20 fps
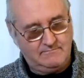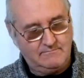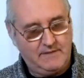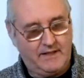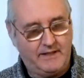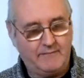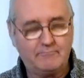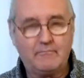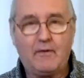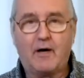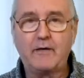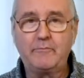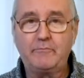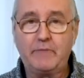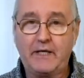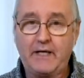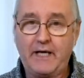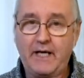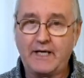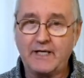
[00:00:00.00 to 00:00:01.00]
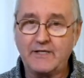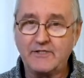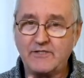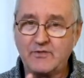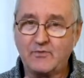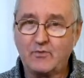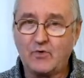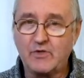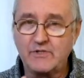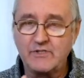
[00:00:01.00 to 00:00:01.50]
it might be getting
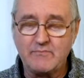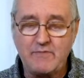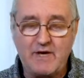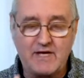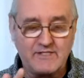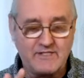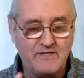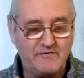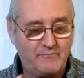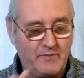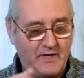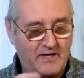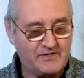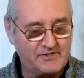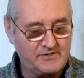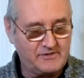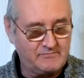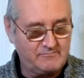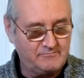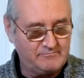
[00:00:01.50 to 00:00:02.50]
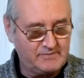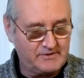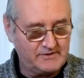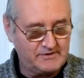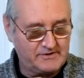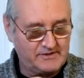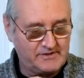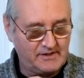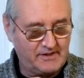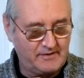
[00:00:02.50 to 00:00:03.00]
towards a massive passion,
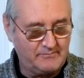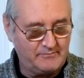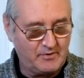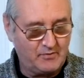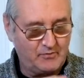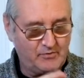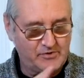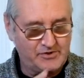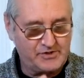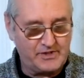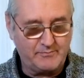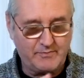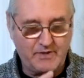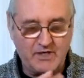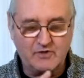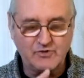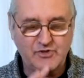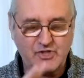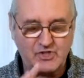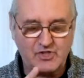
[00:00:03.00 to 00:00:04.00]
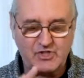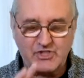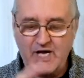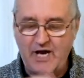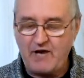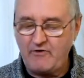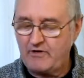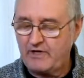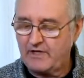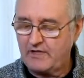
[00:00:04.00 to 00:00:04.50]
but, uh, but we'll see. But I'll just
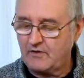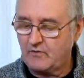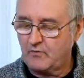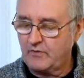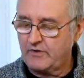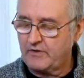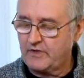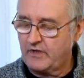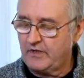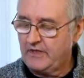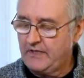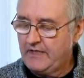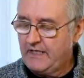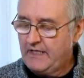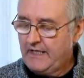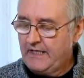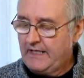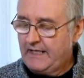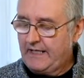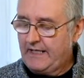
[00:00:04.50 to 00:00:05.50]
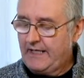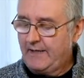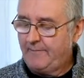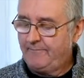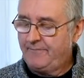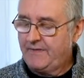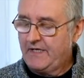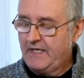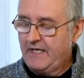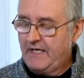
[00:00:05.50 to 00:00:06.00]
share a little with you.
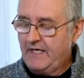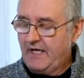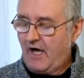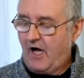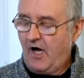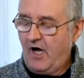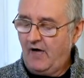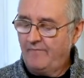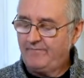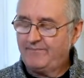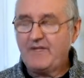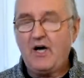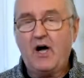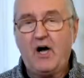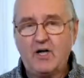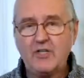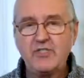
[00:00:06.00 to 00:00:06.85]
Um, I